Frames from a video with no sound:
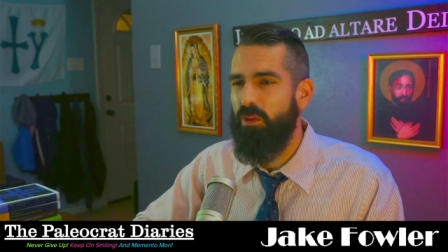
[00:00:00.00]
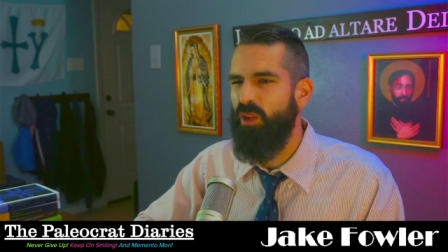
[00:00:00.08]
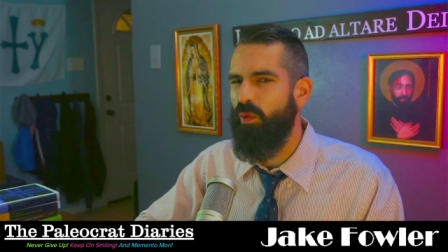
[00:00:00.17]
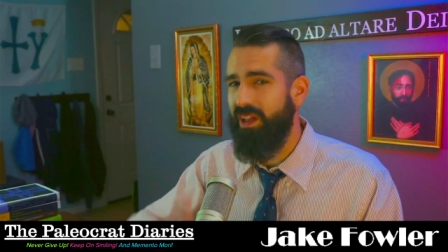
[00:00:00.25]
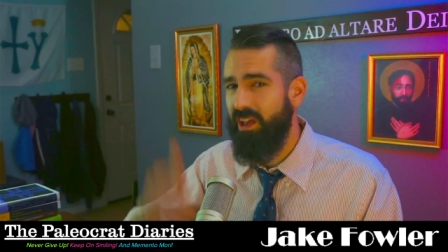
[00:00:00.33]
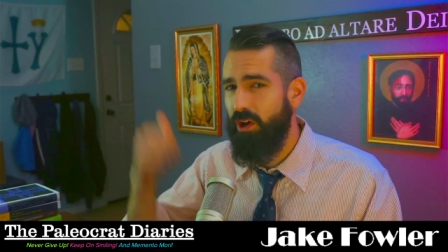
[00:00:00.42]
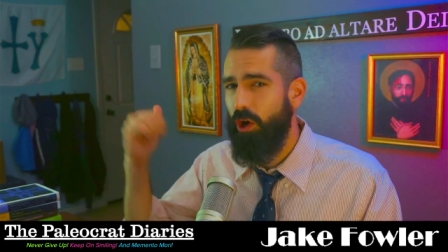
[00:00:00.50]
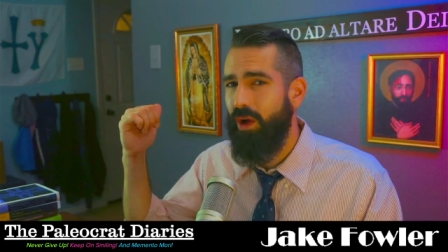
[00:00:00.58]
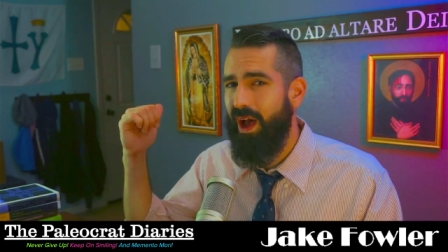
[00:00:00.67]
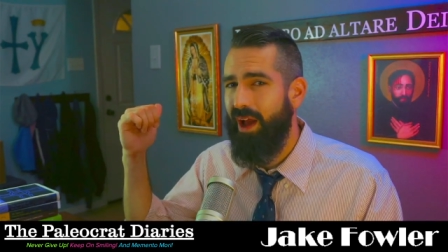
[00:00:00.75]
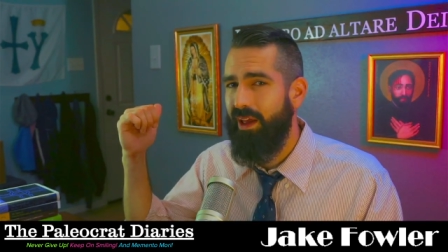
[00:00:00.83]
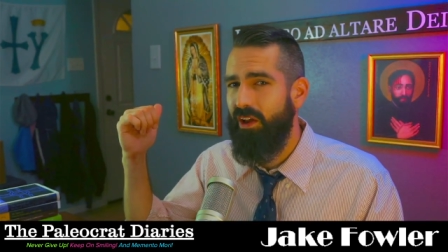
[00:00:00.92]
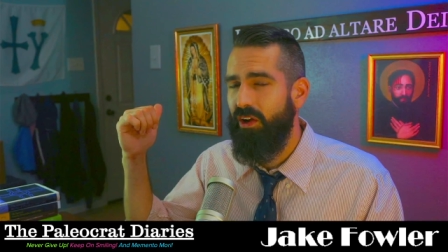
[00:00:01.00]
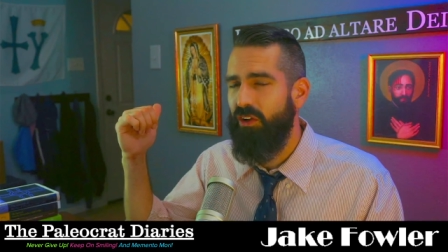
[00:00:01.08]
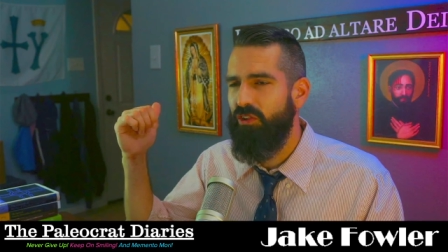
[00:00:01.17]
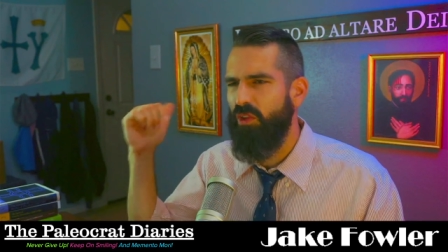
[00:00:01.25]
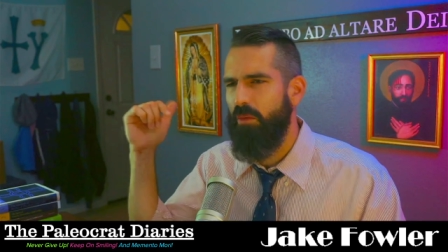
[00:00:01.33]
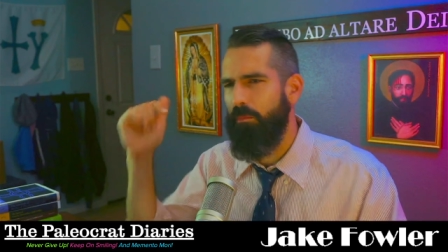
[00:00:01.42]
Can we get her out of here
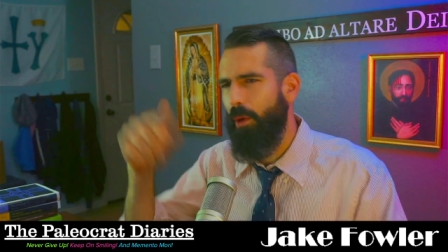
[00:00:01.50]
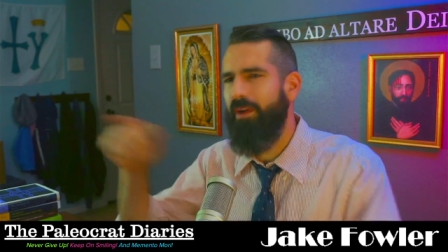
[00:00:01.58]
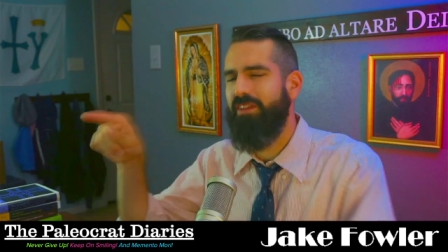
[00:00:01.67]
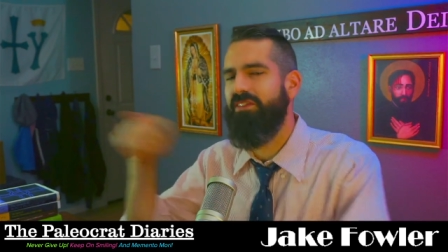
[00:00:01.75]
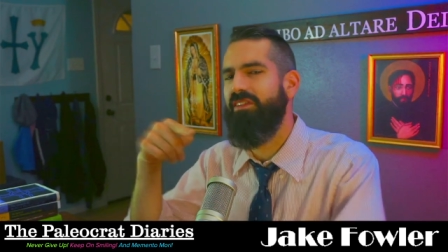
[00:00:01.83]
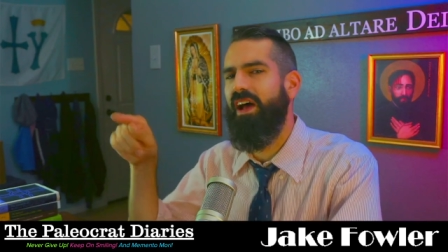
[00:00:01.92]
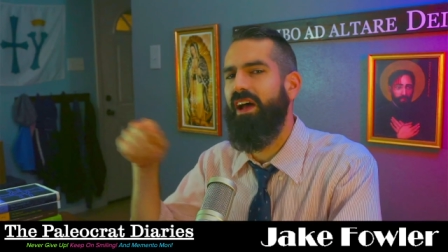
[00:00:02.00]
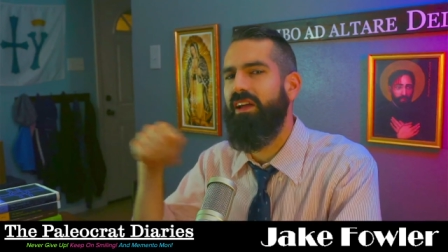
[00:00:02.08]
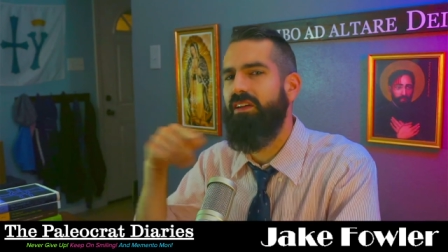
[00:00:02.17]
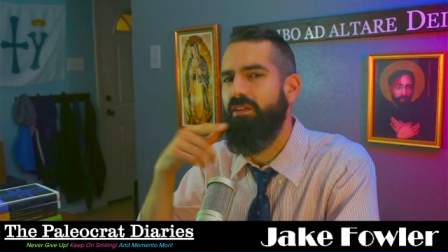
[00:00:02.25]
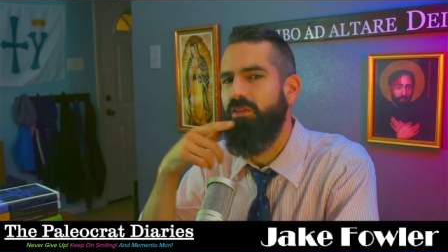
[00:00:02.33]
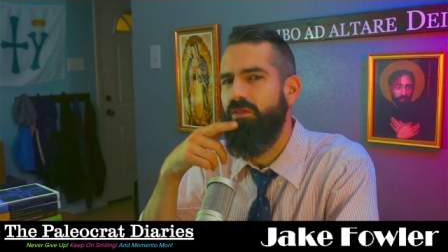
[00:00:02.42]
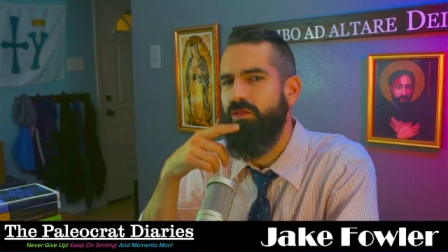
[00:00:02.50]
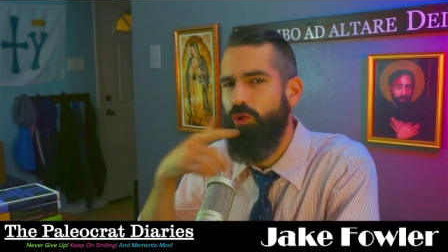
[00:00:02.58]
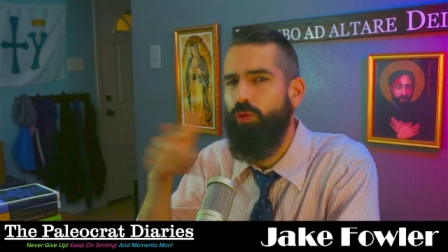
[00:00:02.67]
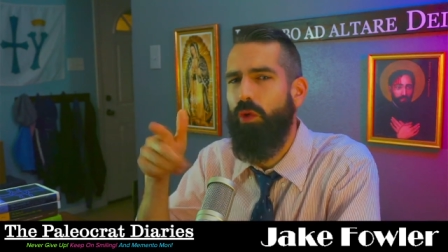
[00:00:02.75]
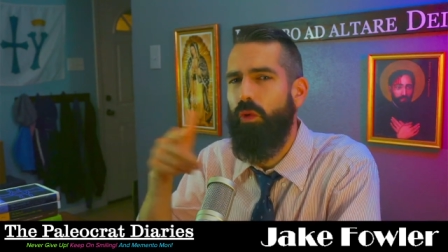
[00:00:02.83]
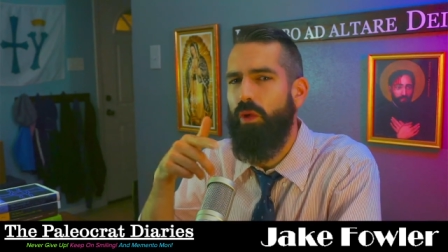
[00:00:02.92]
so that Bardas and I can do
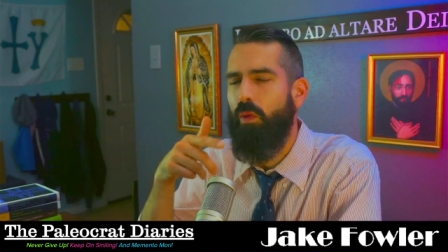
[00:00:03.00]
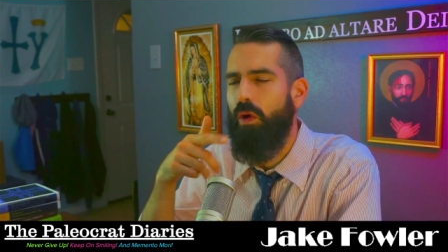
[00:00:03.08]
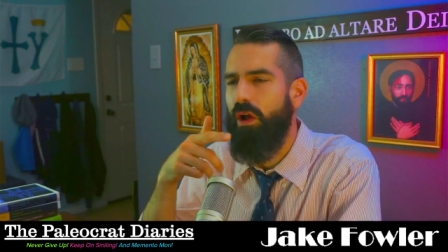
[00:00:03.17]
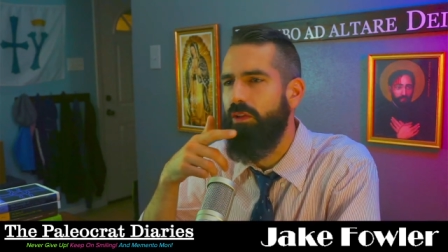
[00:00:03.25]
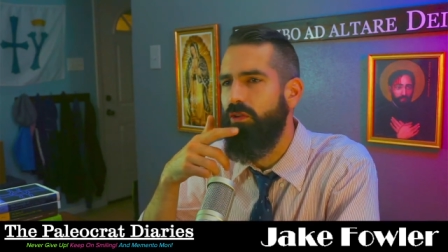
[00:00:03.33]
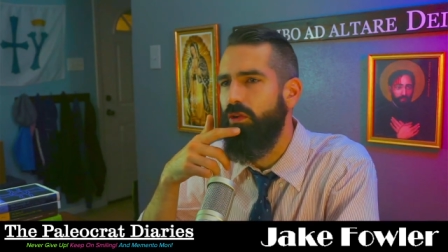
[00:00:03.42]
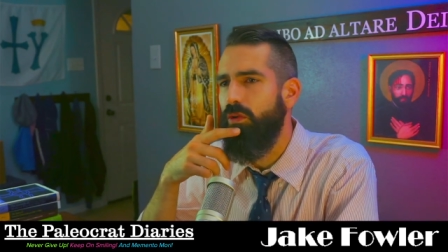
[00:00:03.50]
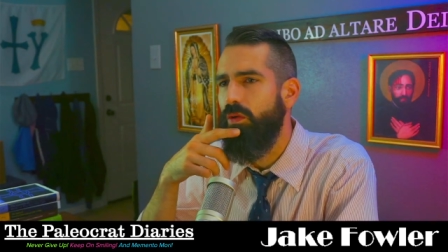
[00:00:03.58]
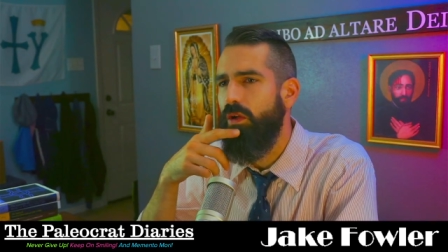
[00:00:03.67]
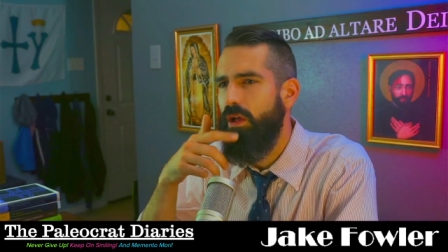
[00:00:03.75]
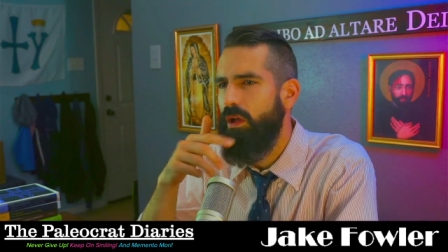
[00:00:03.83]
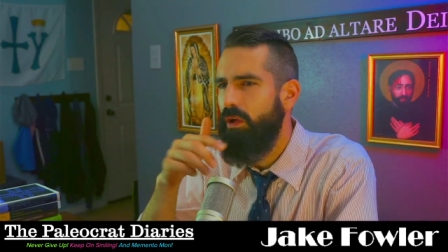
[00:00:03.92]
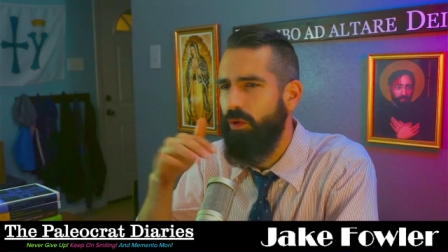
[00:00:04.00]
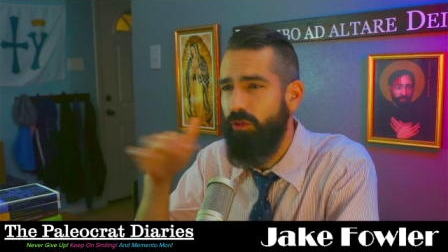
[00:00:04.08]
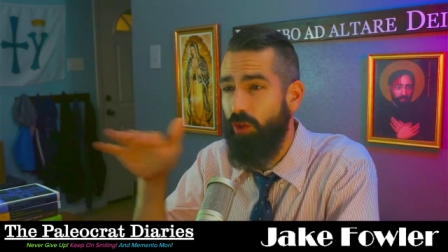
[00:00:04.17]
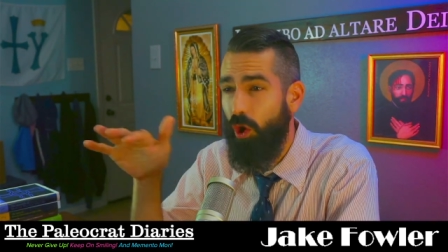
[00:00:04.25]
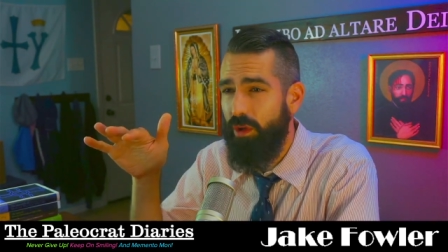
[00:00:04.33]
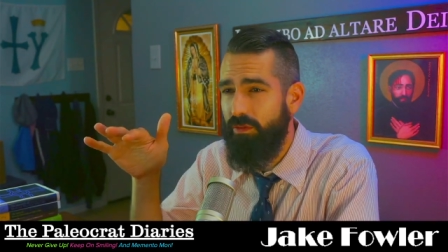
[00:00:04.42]
what we want to do with
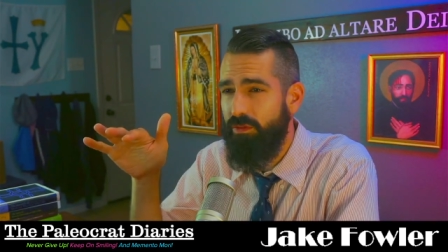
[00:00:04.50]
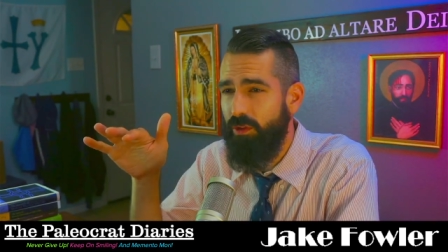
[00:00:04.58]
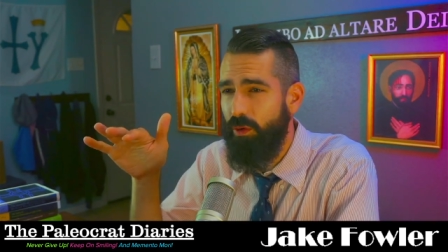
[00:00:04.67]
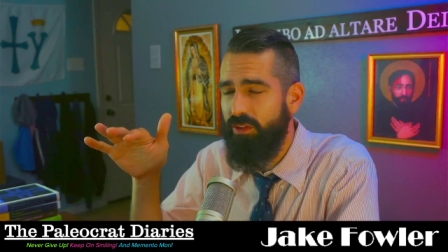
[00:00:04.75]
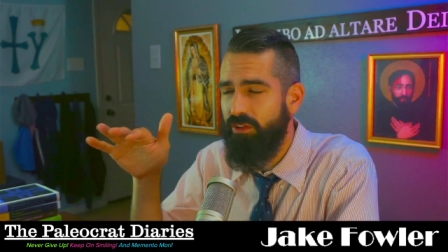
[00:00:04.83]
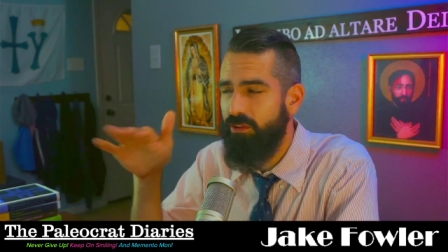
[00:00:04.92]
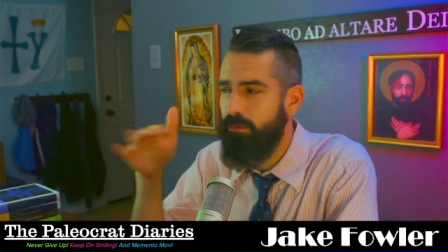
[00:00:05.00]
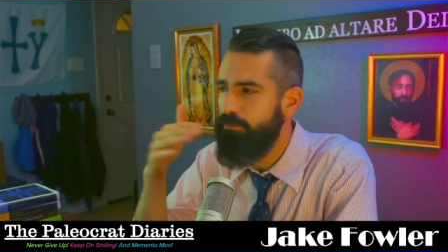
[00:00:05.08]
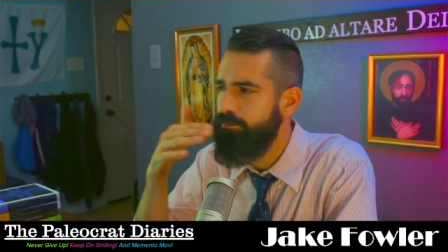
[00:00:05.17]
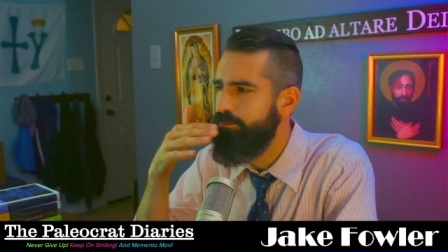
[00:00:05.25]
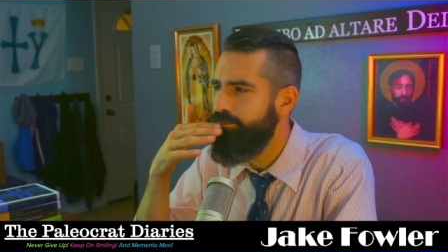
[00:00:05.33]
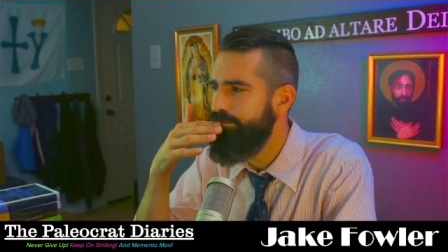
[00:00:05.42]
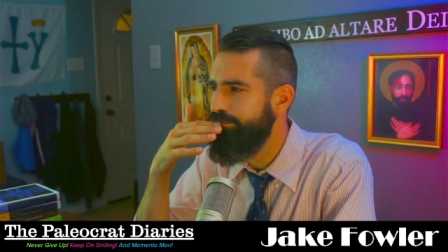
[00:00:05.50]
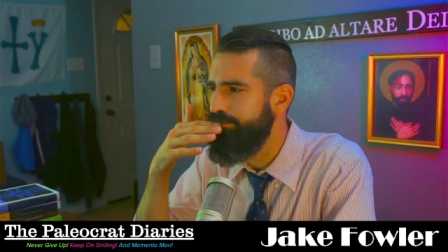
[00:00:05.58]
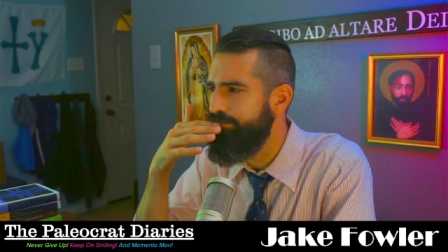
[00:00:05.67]
no influence? Hmm.